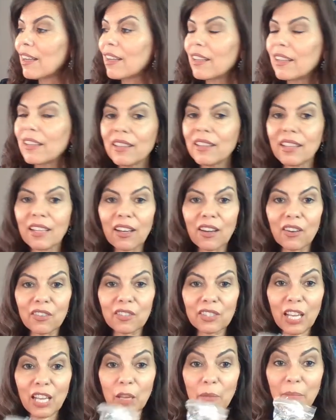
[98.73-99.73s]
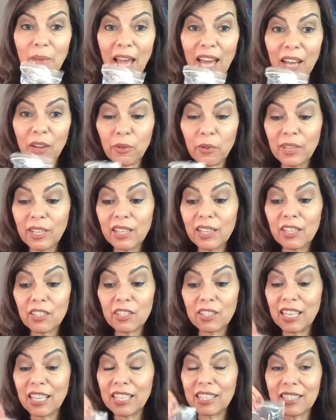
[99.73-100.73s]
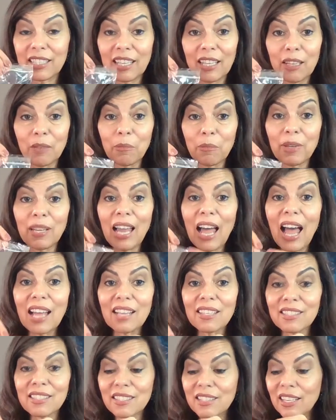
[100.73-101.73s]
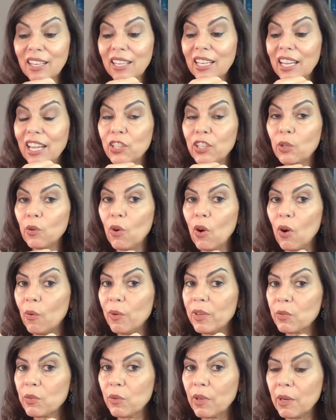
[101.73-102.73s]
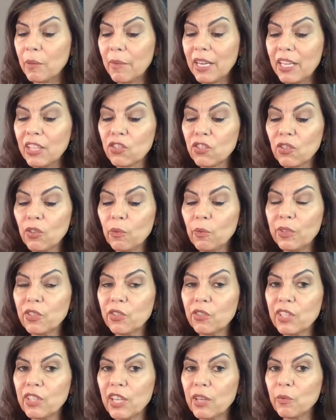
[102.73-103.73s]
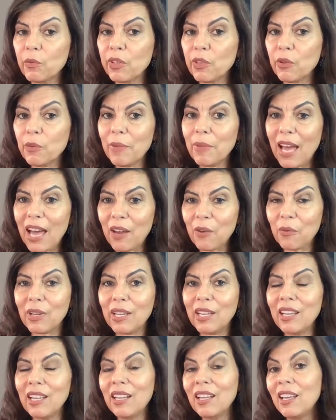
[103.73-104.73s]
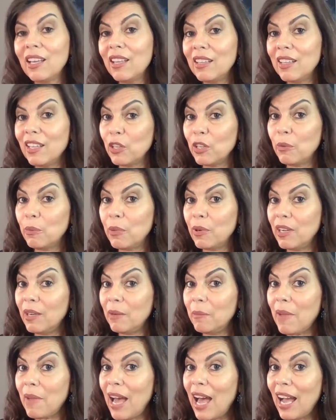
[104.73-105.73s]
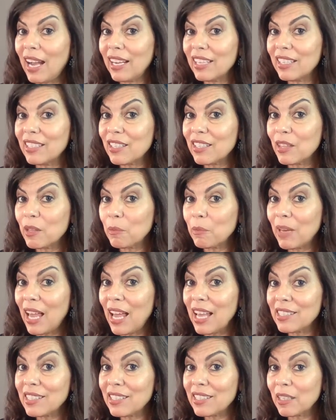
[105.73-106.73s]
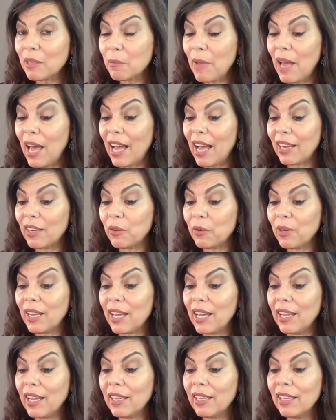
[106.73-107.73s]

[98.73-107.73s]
There's a battery that is in plastic, and you always want to make sure when you're done with your battery that you put it back into the plastic bag, okay?